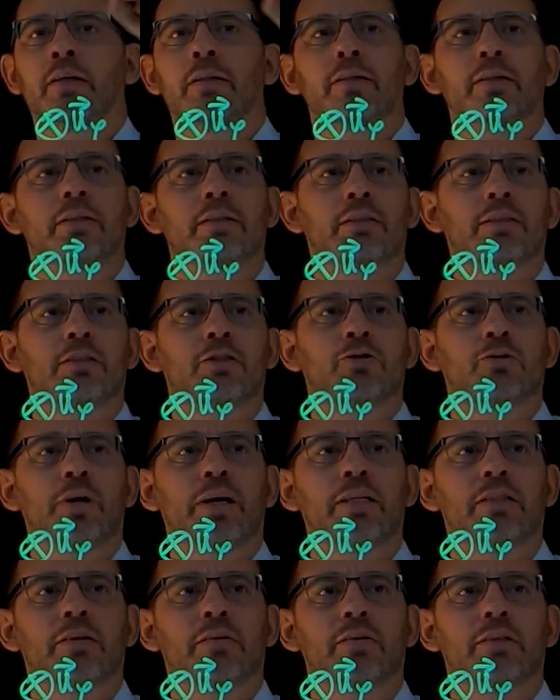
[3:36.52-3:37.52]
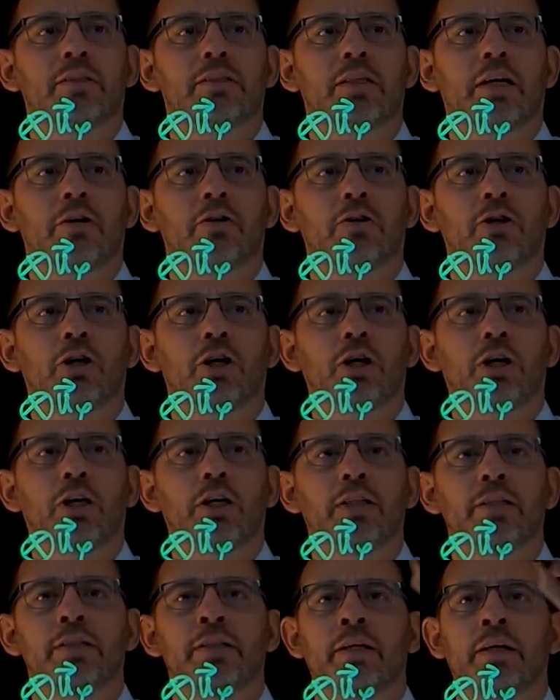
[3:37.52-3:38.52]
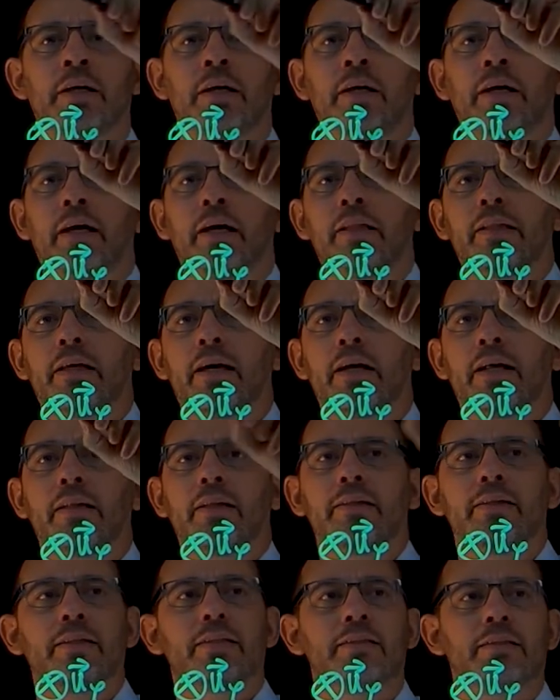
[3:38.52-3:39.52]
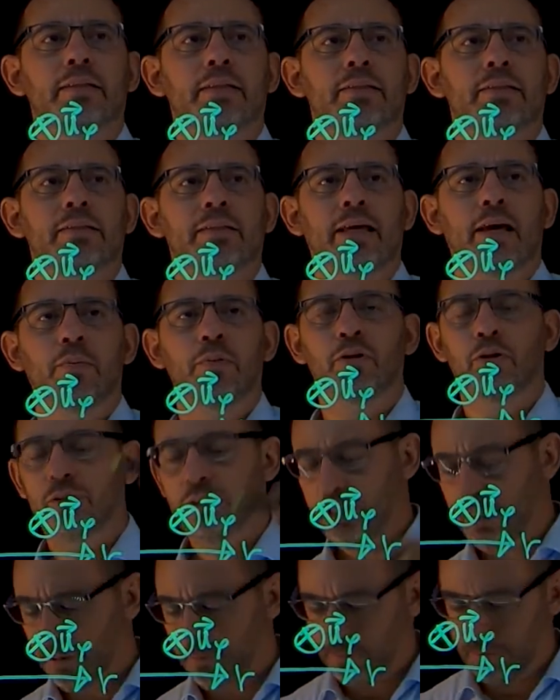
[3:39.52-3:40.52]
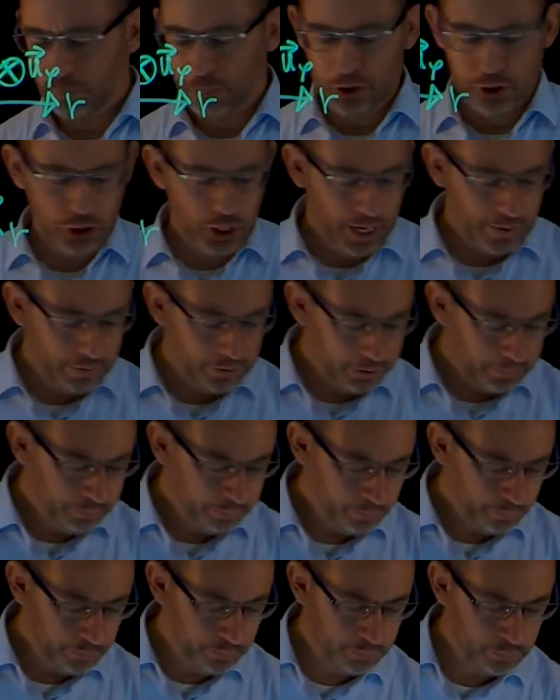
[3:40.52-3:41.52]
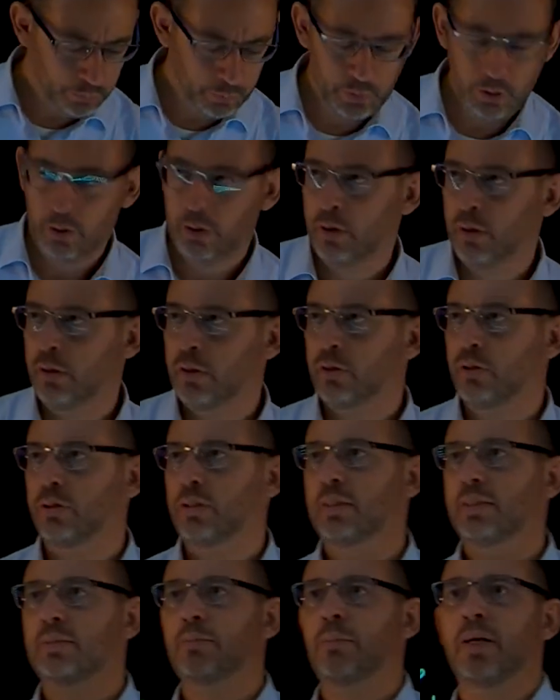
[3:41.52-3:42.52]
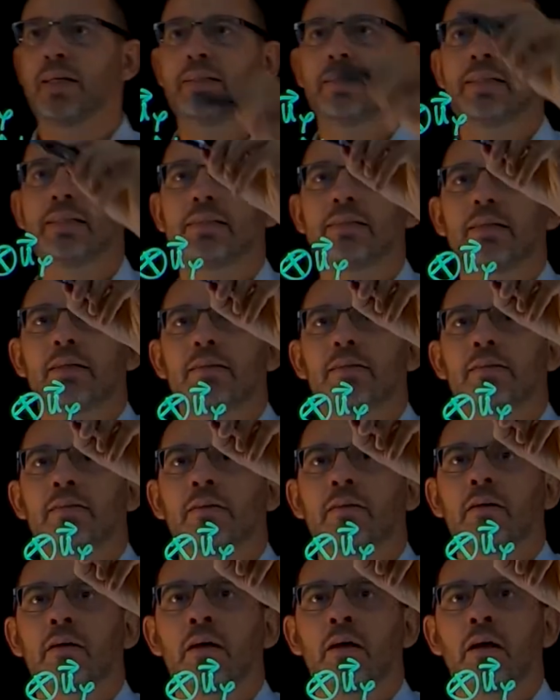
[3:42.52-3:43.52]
this is the trace of the second current, and they are at a distance capital D from each other. So this is my distance